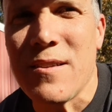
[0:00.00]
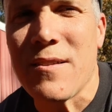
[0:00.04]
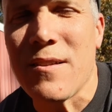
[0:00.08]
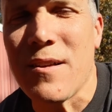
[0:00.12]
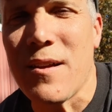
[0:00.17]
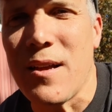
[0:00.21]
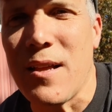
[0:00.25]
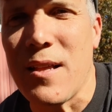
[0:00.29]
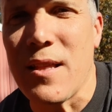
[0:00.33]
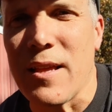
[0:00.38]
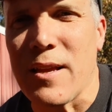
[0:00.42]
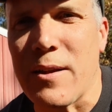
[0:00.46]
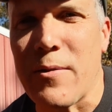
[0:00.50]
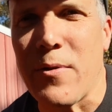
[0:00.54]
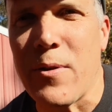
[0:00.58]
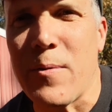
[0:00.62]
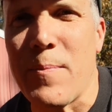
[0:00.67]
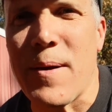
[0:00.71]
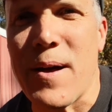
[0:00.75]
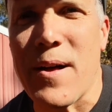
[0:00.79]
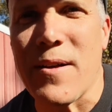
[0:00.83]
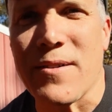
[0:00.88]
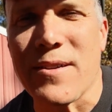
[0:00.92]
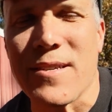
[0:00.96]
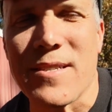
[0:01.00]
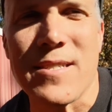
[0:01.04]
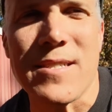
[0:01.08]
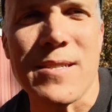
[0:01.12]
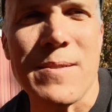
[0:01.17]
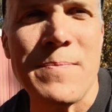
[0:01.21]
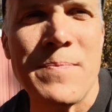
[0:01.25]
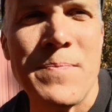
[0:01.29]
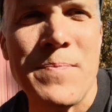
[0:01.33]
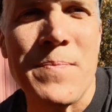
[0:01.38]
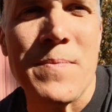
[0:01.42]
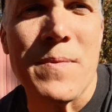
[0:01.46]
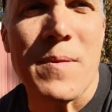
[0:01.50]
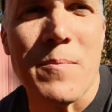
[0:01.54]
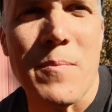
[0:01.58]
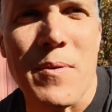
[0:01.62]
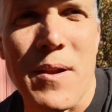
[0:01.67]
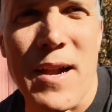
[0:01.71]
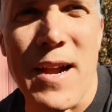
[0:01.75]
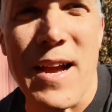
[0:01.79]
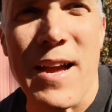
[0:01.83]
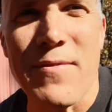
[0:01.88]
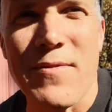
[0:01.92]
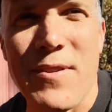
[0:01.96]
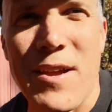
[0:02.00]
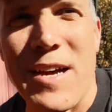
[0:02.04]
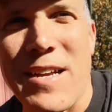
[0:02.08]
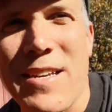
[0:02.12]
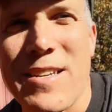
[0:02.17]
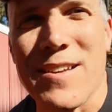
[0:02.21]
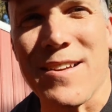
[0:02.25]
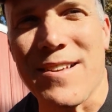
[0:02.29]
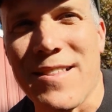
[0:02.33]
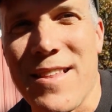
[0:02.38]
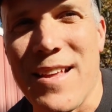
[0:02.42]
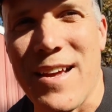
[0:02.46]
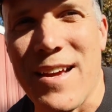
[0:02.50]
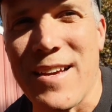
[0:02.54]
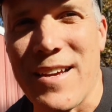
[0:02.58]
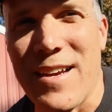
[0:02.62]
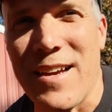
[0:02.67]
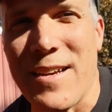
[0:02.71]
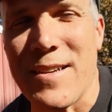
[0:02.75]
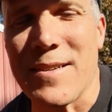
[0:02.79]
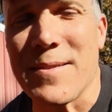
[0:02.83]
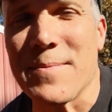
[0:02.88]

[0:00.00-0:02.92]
uh, liquid ballast, but I have not done that yet.